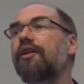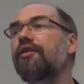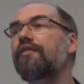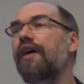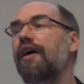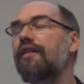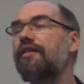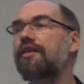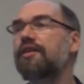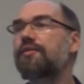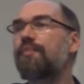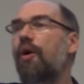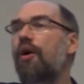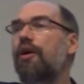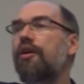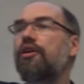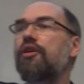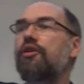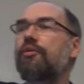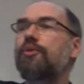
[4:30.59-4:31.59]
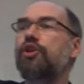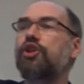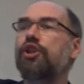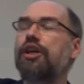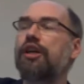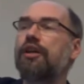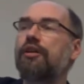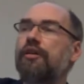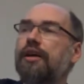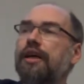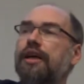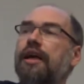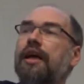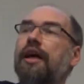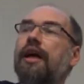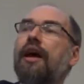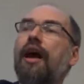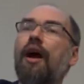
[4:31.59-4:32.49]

You've got this part of your machinery,